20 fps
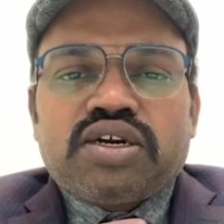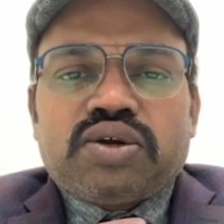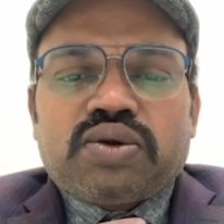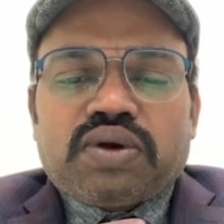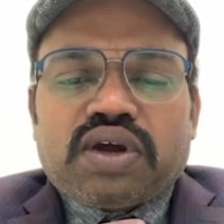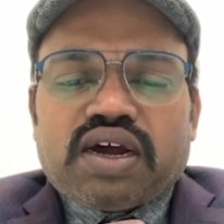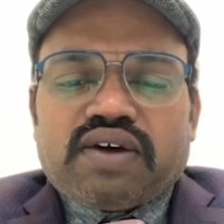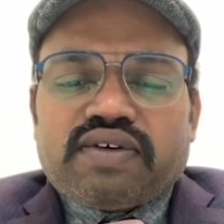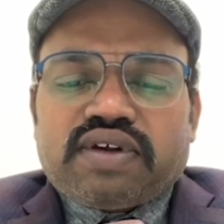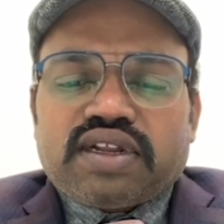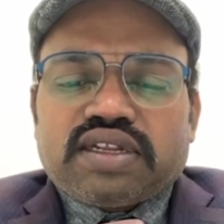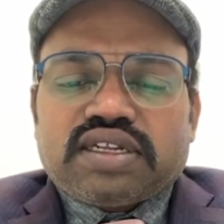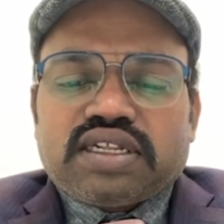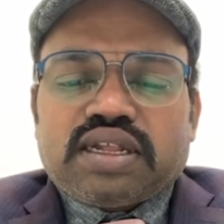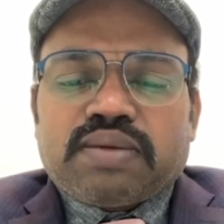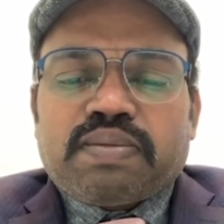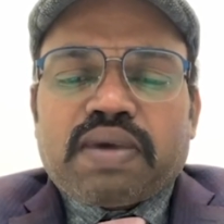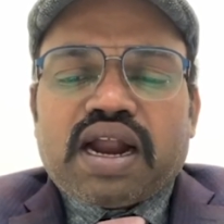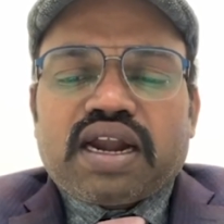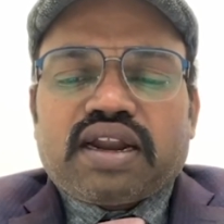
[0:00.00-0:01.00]
to cover us in
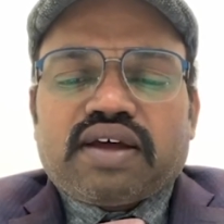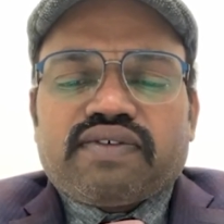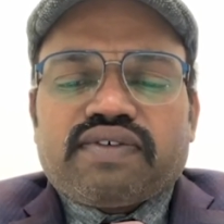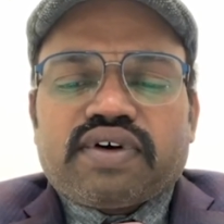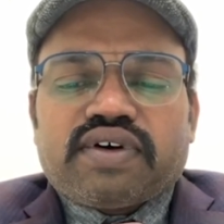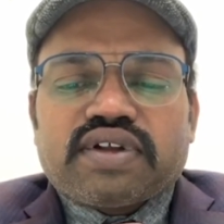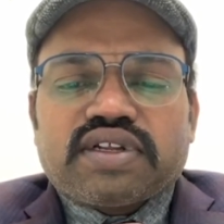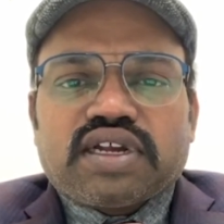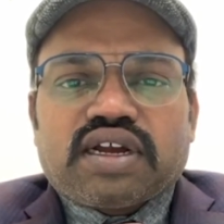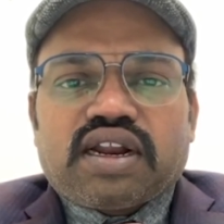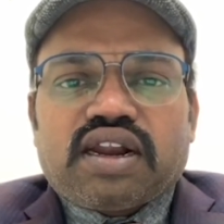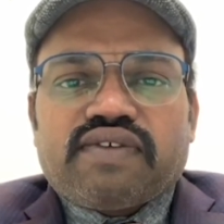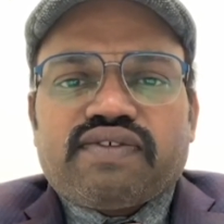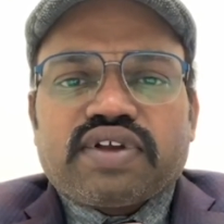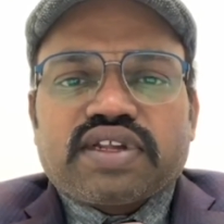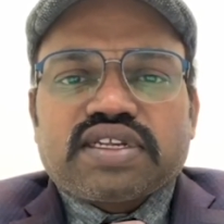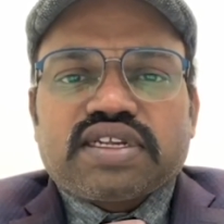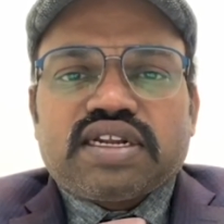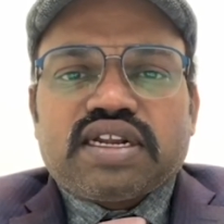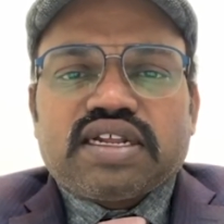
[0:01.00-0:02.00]
the part of our Circle of
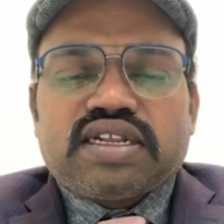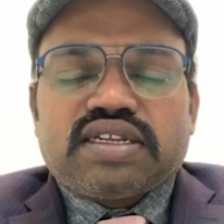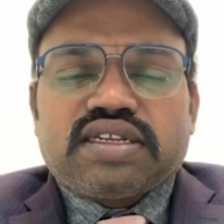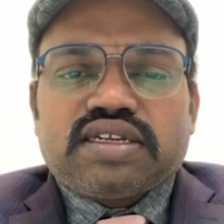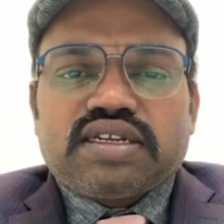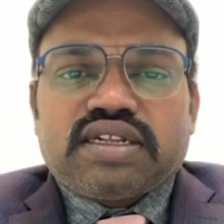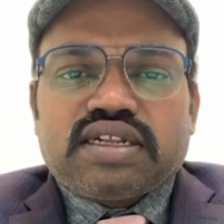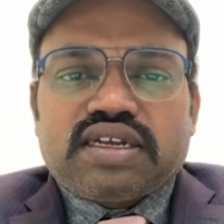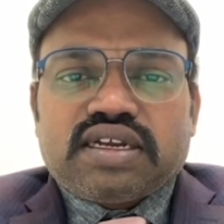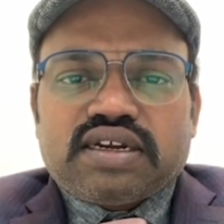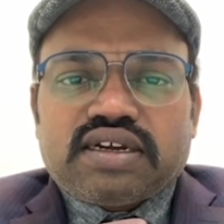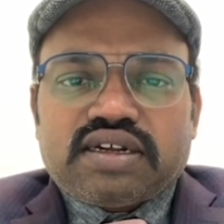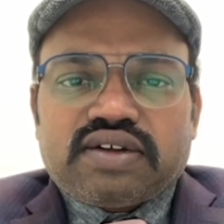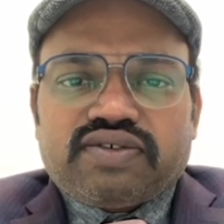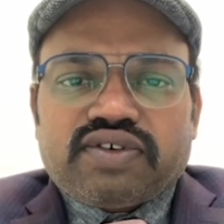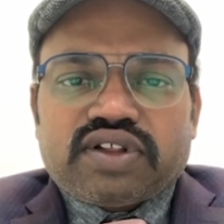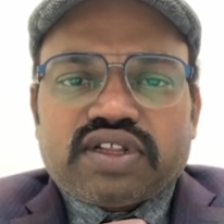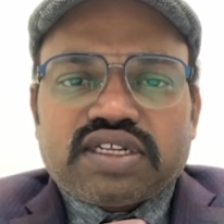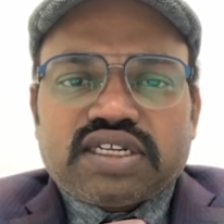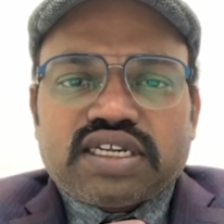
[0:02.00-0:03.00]
Excellence
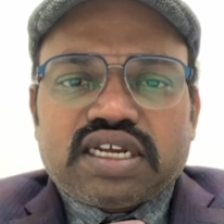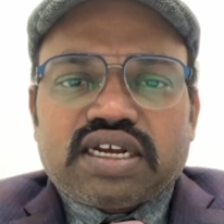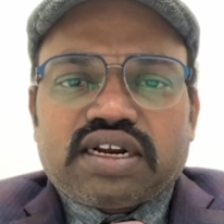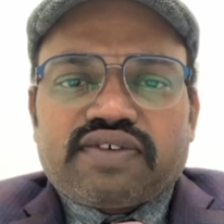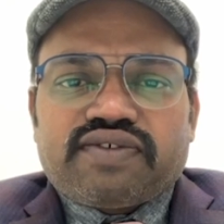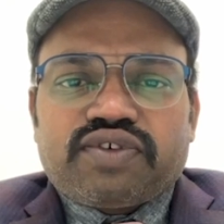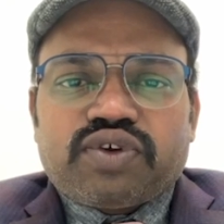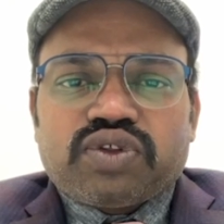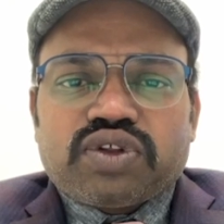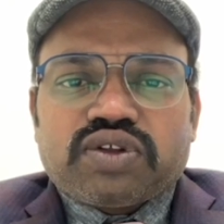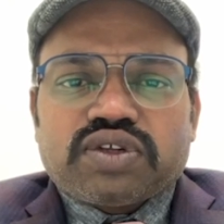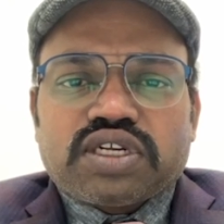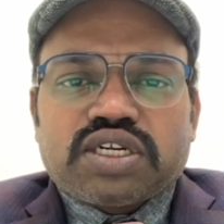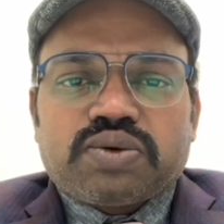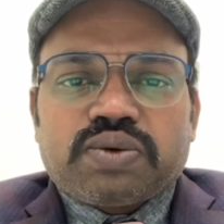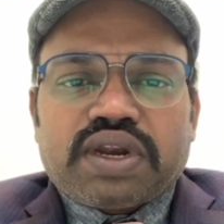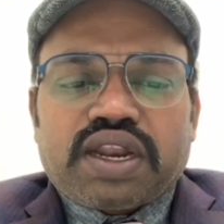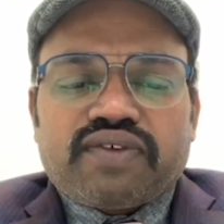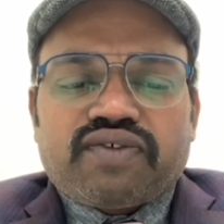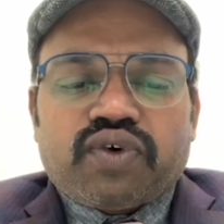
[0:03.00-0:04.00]
for this year of
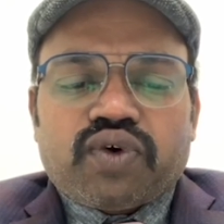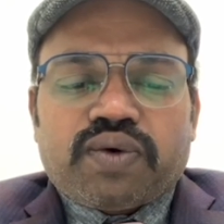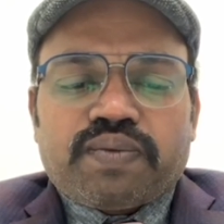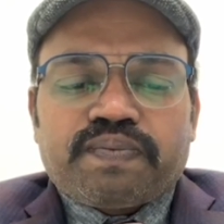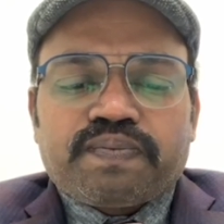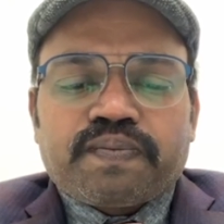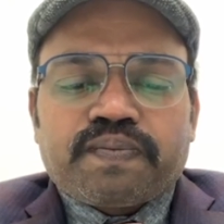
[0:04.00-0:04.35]
2024.